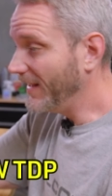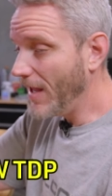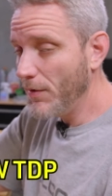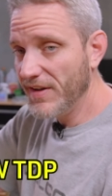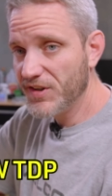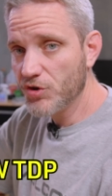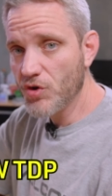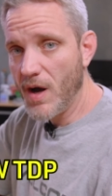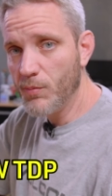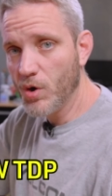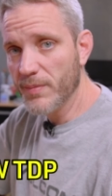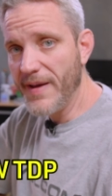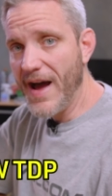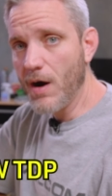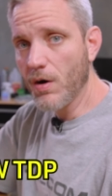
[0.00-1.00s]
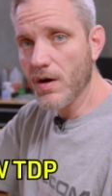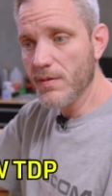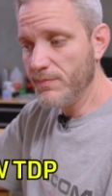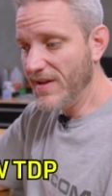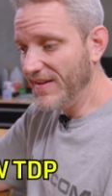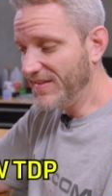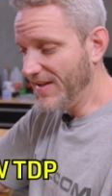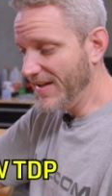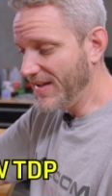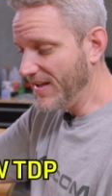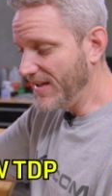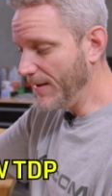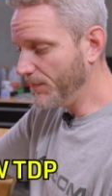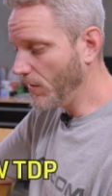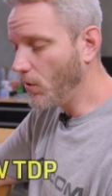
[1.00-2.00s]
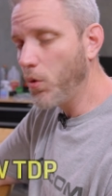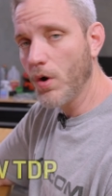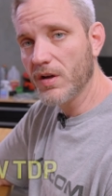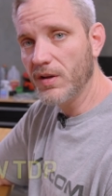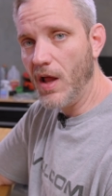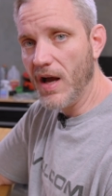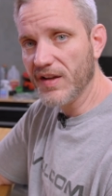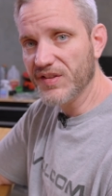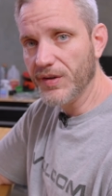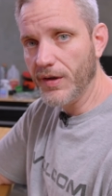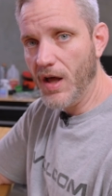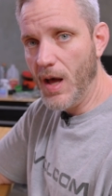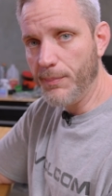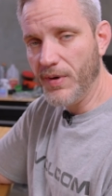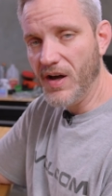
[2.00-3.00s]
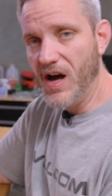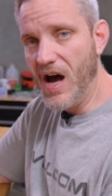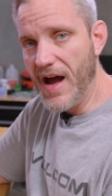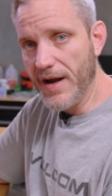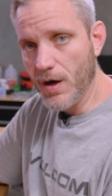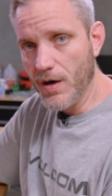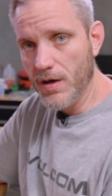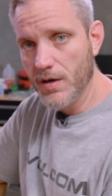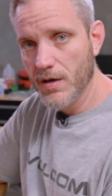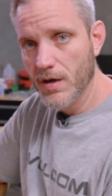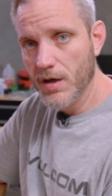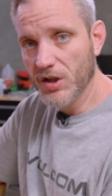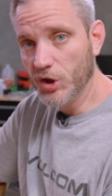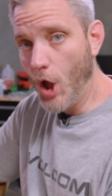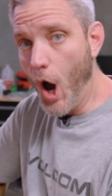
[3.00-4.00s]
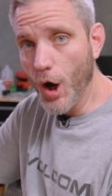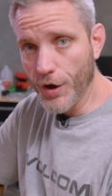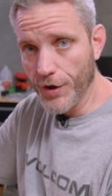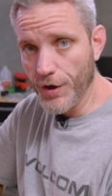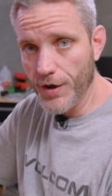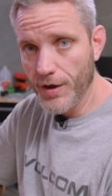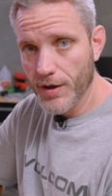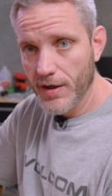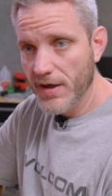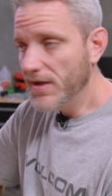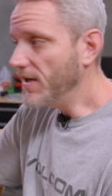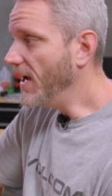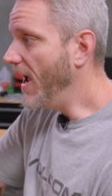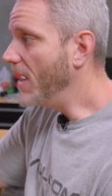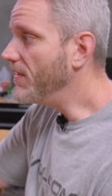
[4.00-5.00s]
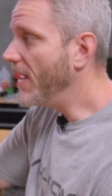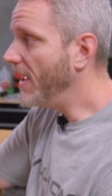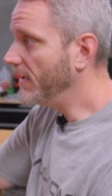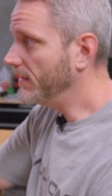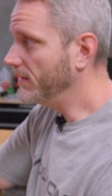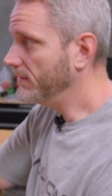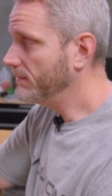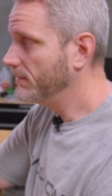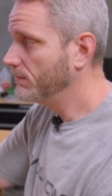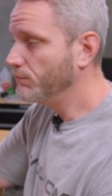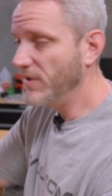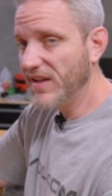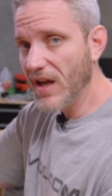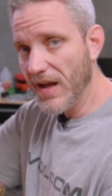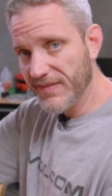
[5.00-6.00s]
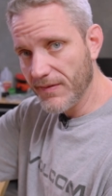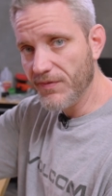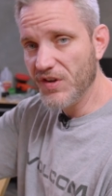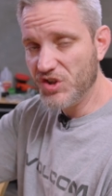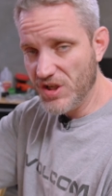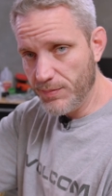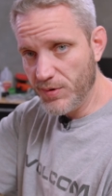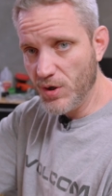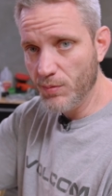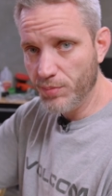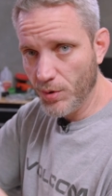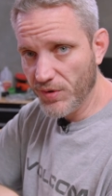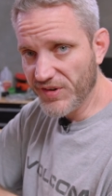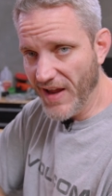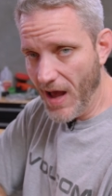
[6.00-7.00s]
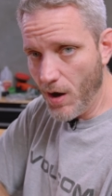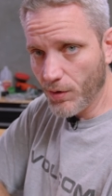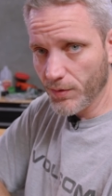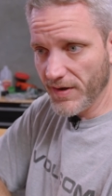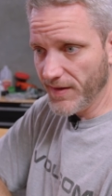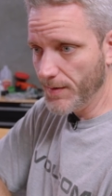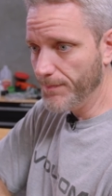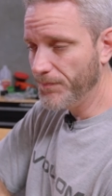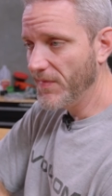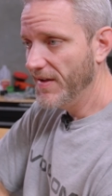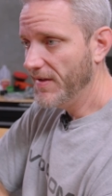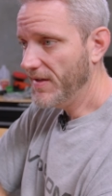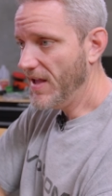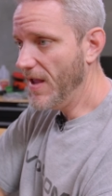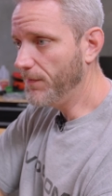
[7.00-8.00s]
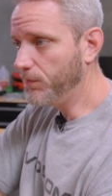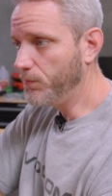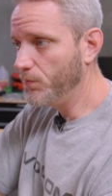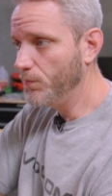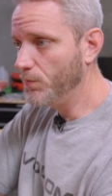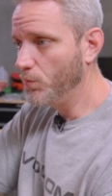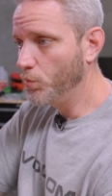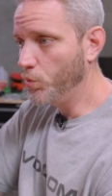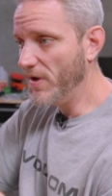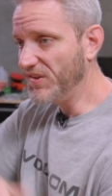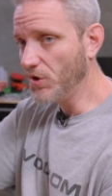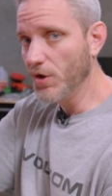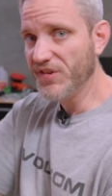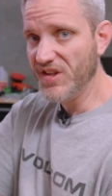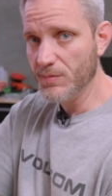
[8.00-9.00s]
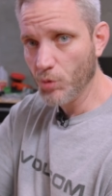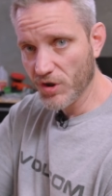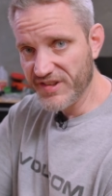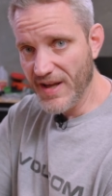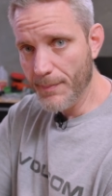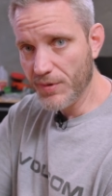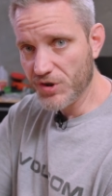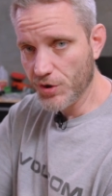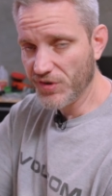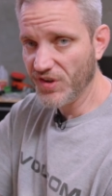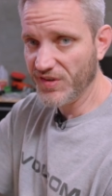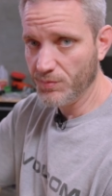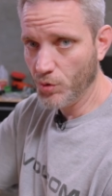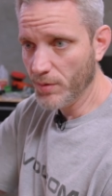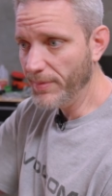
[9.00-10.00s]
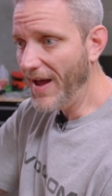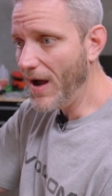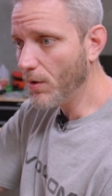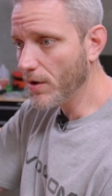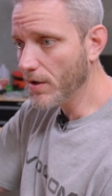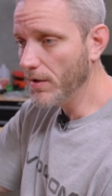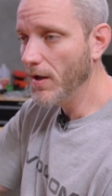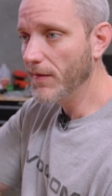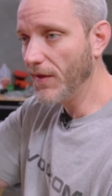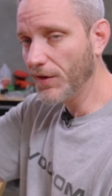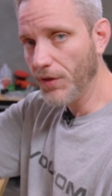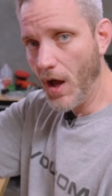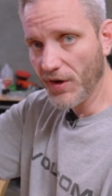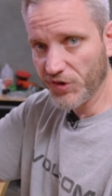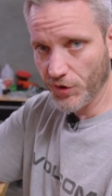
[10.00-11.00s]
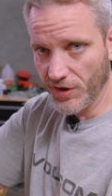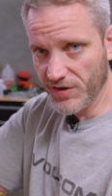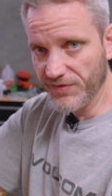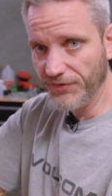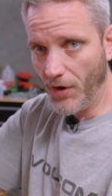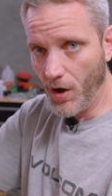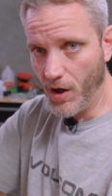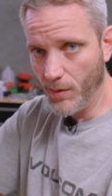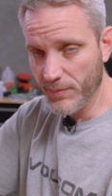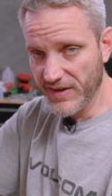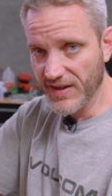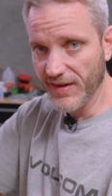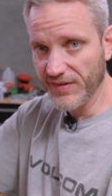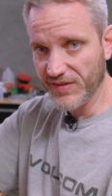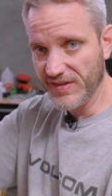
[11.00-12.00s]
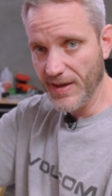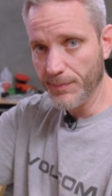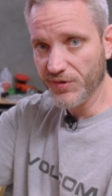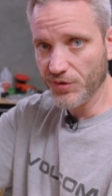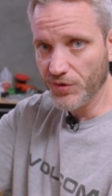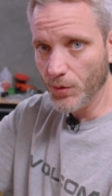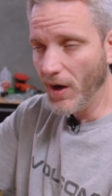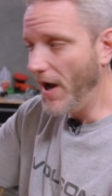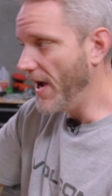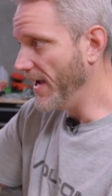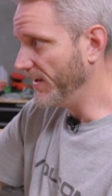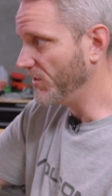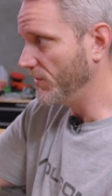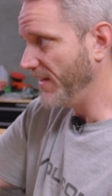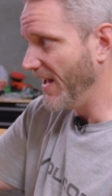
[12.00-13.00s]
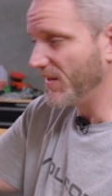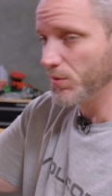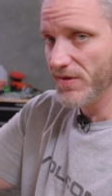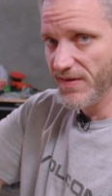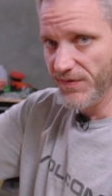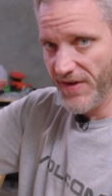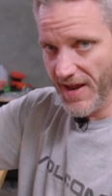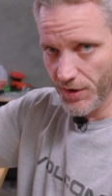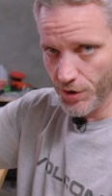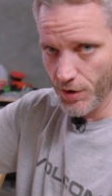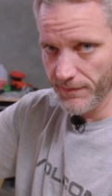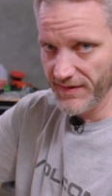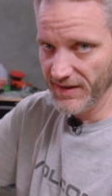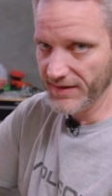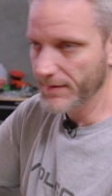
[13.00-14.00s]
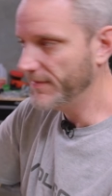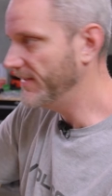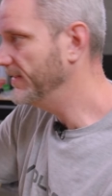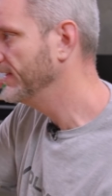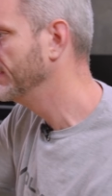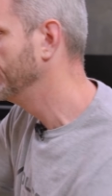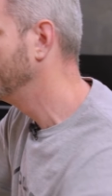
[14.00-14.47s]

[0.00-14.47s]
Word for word: Allowing it to draw more power means it can keep the core clocks up higher, longer, and then because of the GPU boost algorithm, if we start seeing more temperatures because of more power, the clocks are going to fall because the temps are too high. So that's where the fan curve then comes in.